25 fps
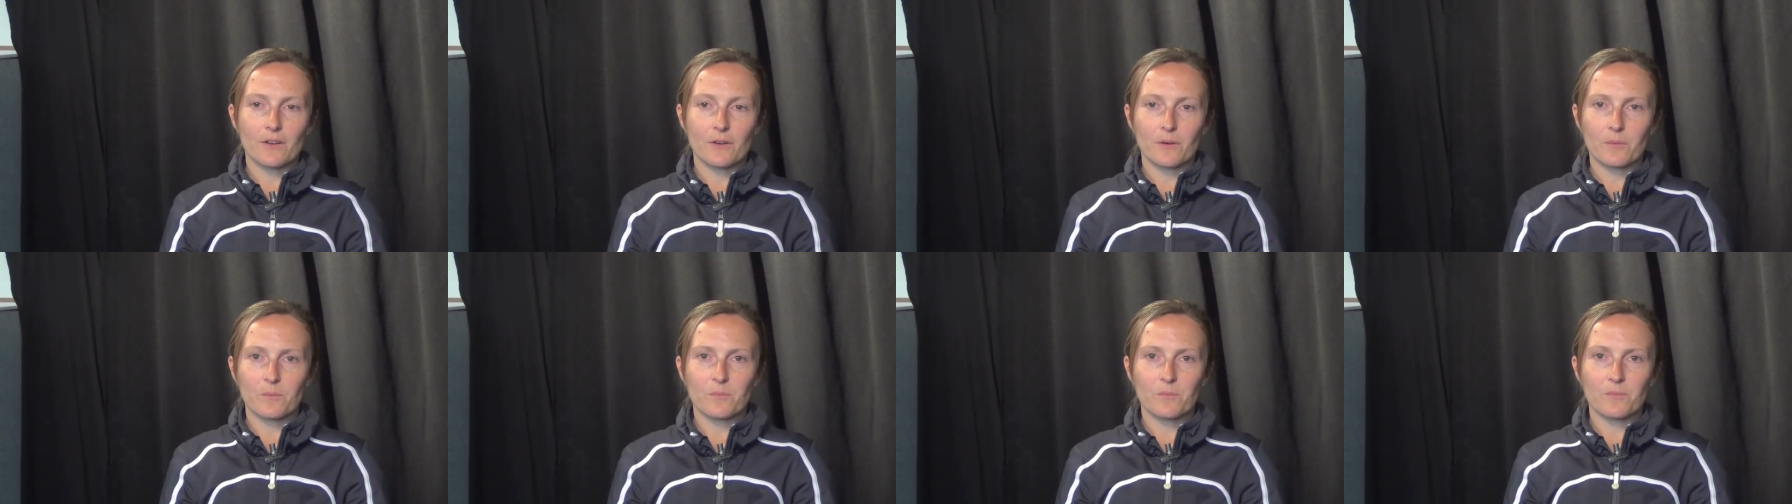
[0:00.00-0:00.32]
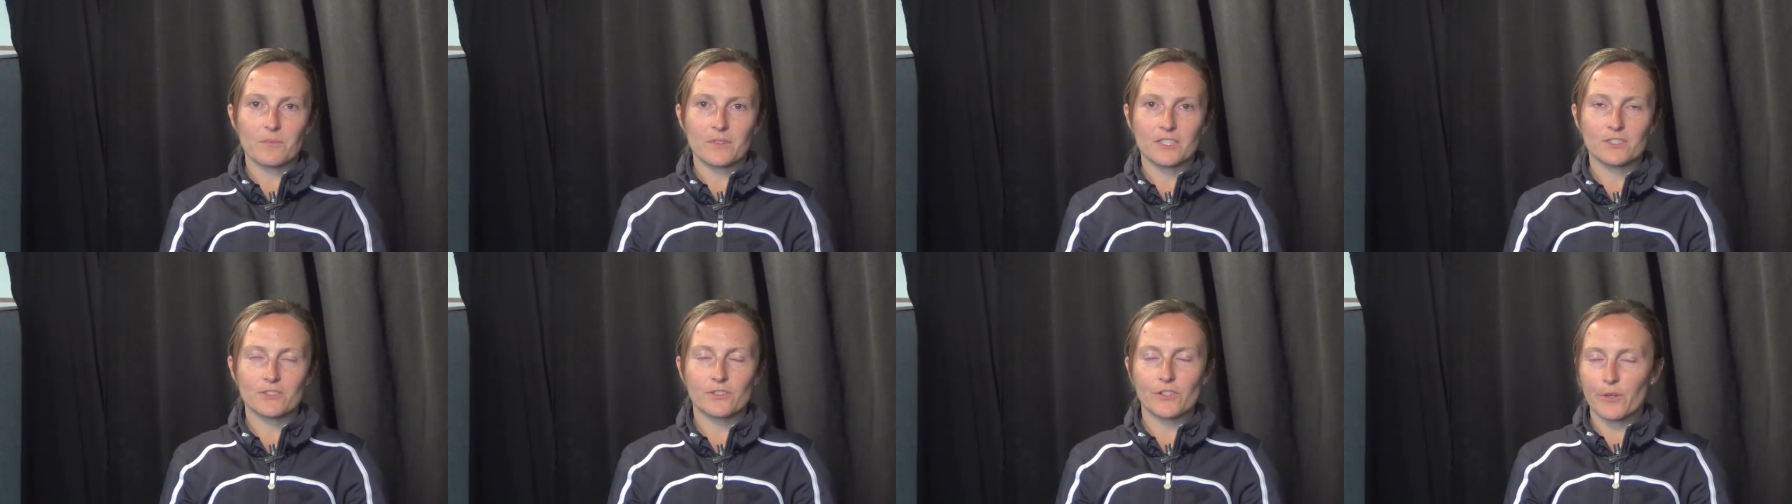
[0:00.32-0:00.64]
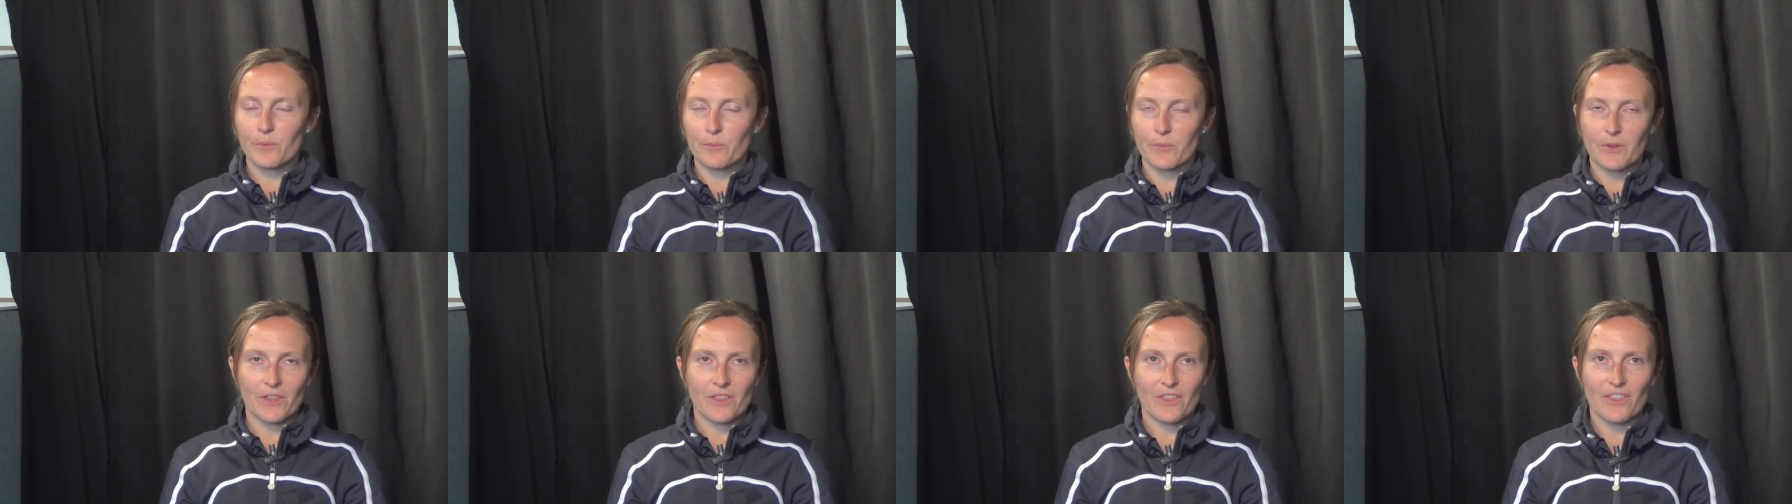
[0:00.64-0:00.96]
I'm
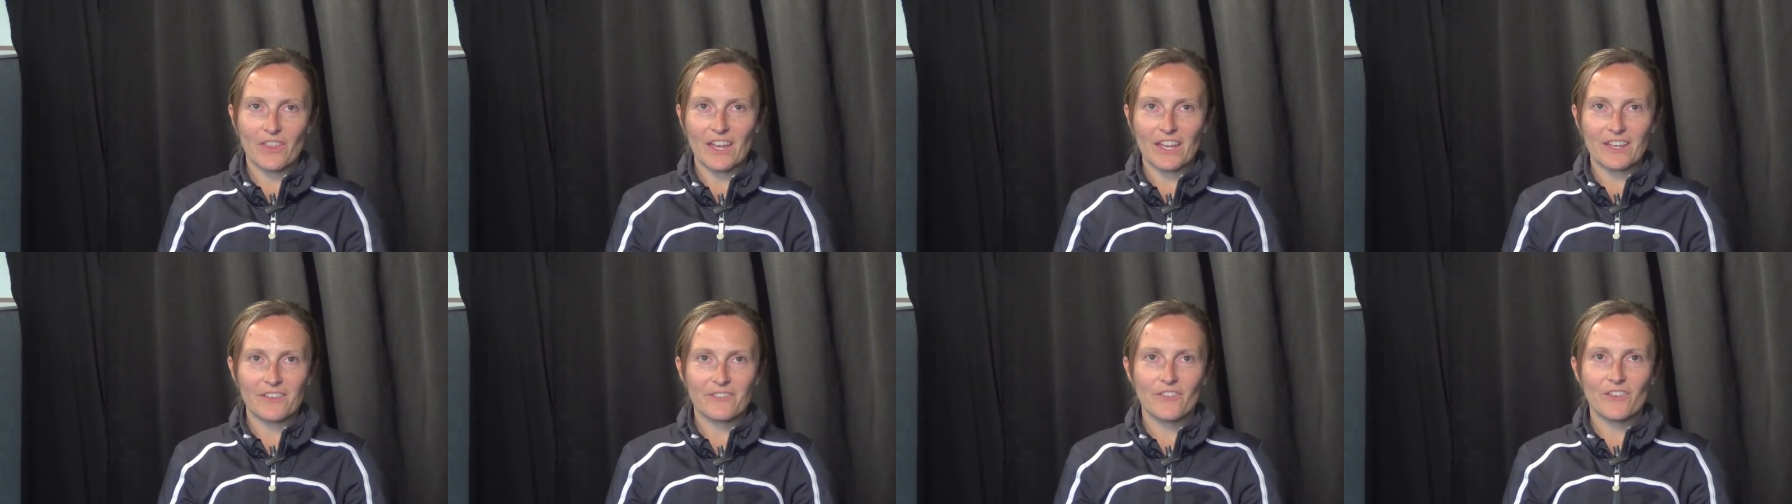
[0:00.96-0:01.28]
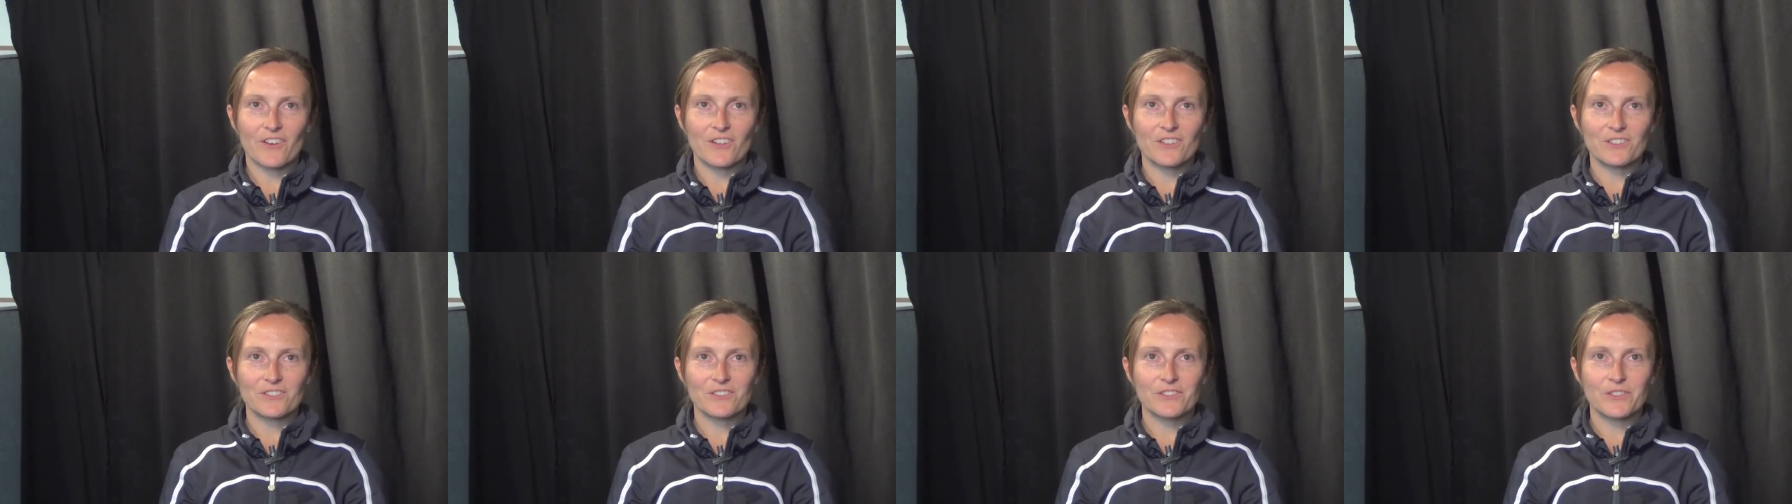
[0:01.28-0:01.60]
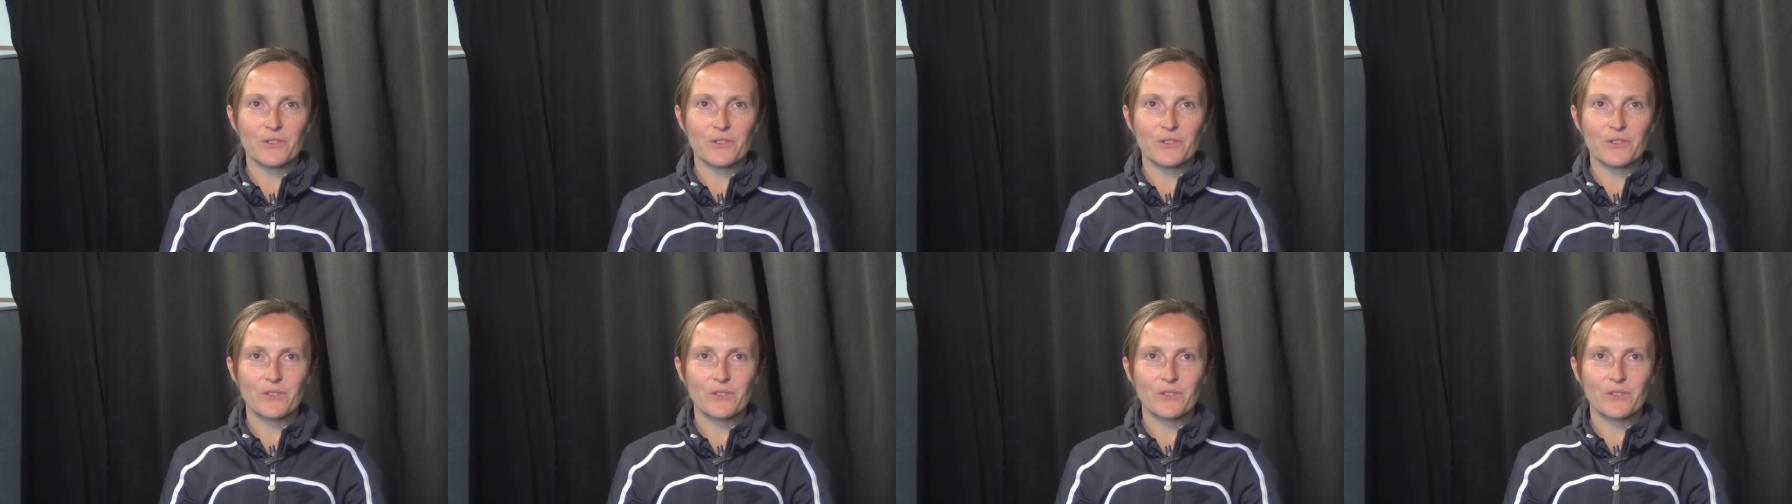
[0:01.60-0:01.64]
extremely thankful